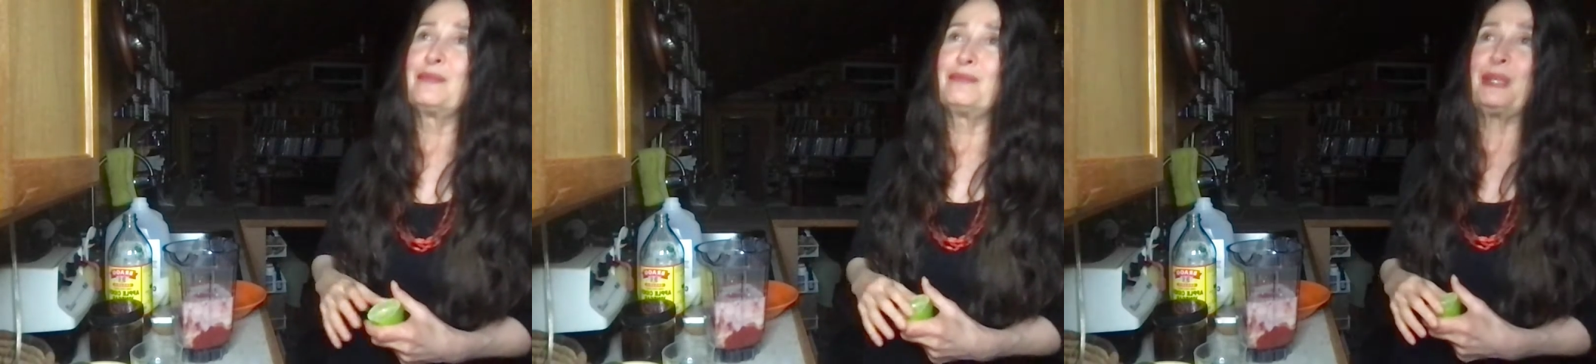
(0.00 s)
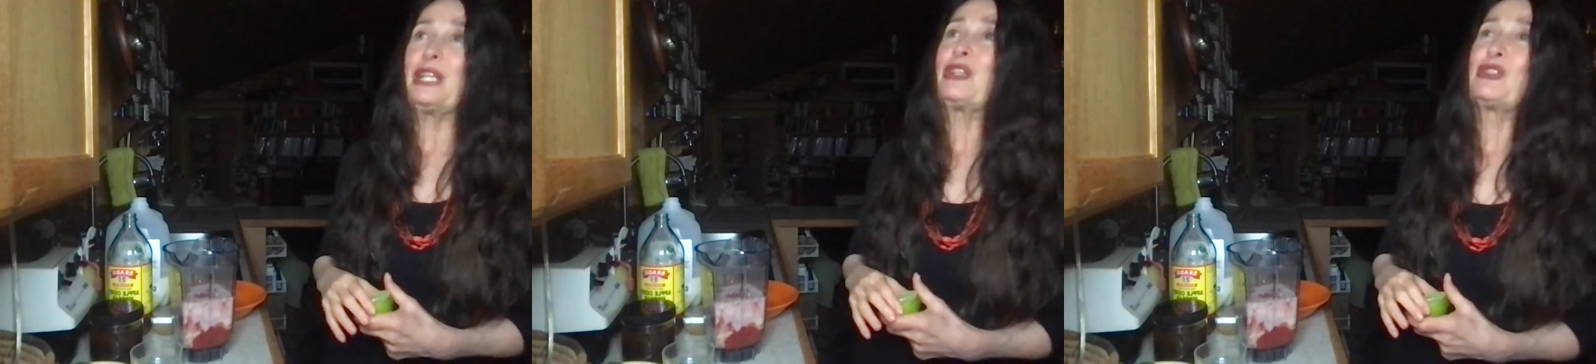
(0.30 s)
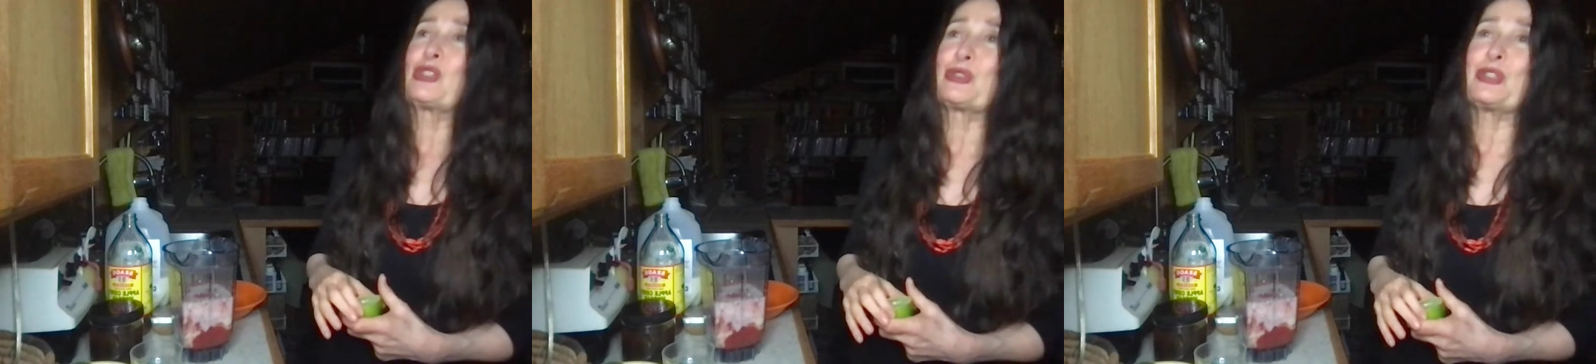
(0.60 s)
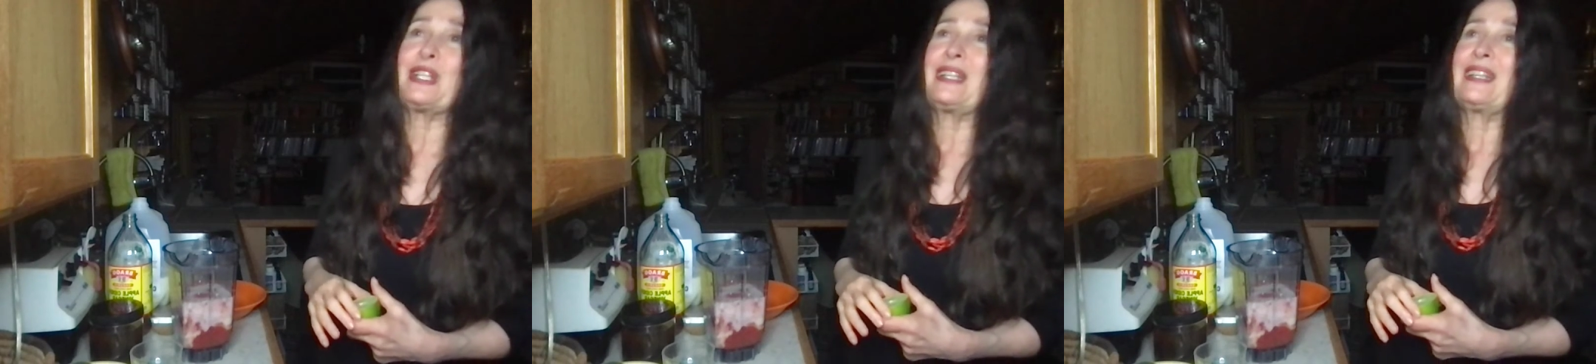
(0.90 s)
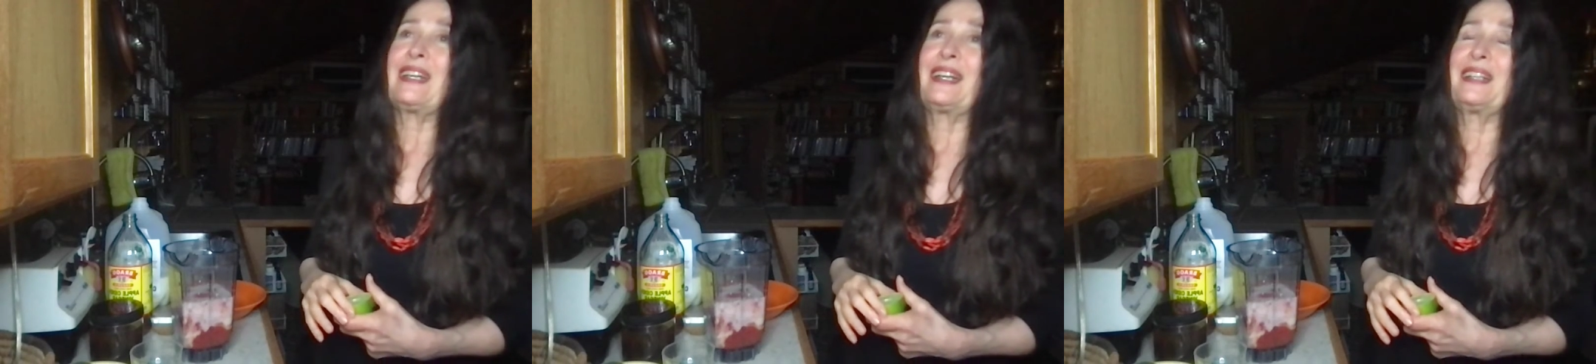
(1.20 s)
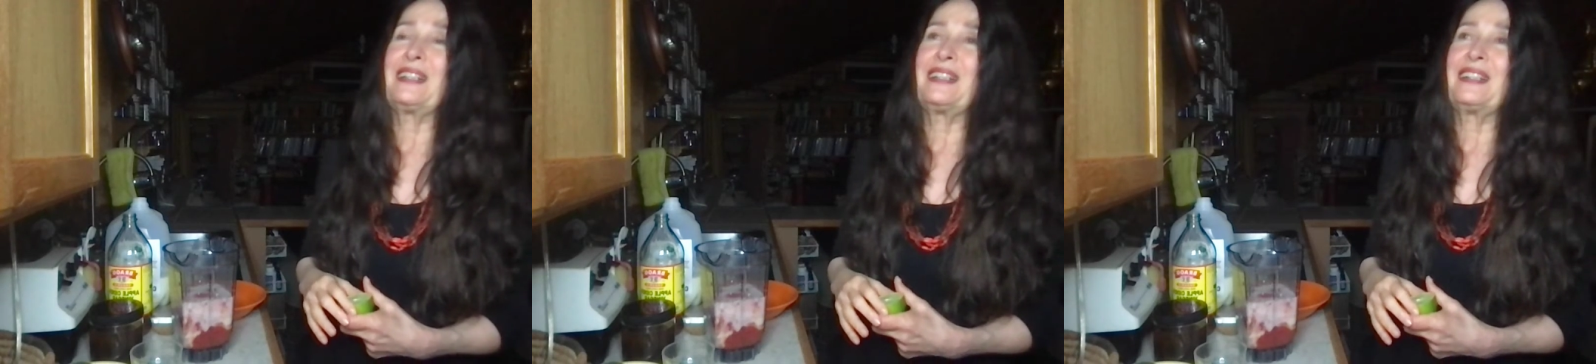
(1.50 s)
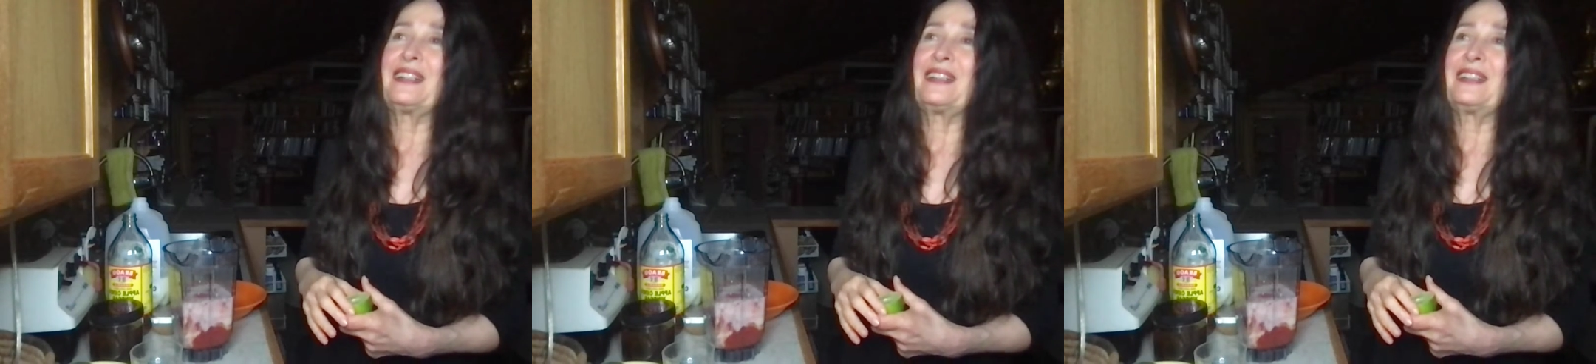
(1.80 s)
big tree, and
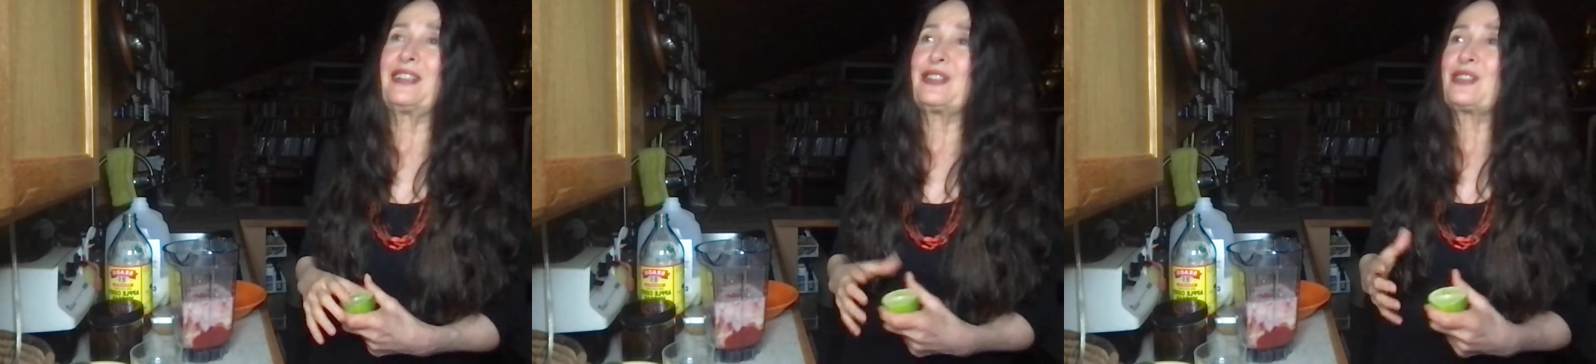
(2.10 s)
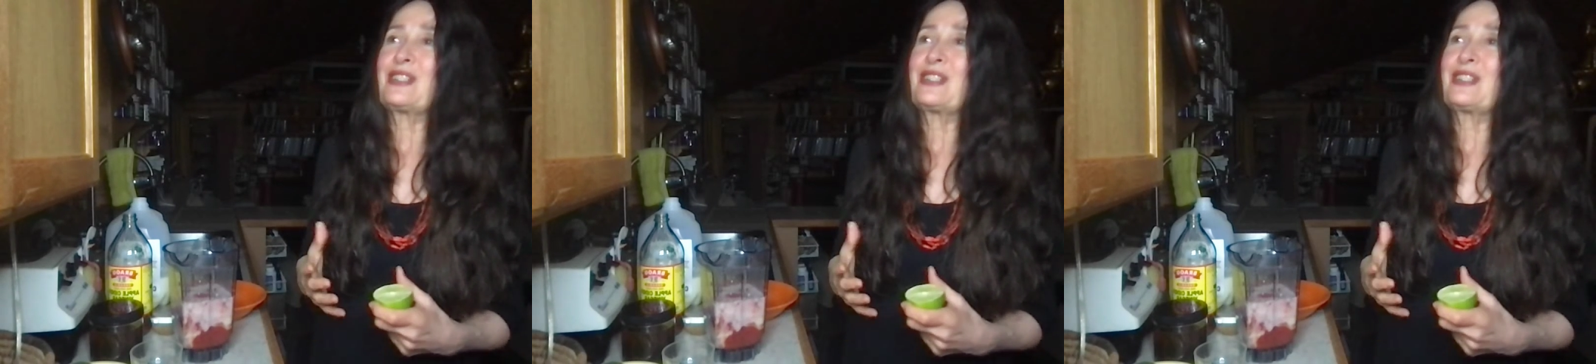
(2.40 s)
they're